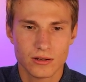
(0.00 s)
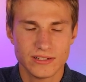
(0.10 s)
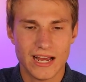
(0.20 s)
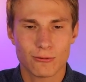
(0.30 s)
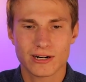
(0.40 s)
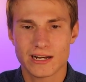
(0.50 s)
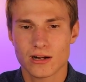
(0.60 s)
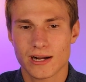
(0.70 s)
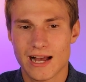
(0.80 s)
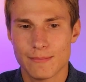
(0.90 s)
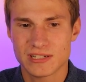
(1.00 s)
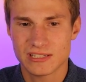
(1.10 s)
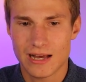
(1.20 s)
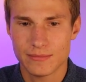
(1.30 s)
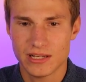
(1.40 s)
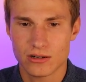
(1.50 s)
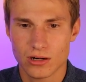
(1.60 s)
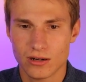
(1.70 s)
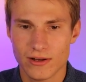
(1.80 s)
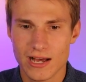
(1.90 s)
Now we're getting our common denominator of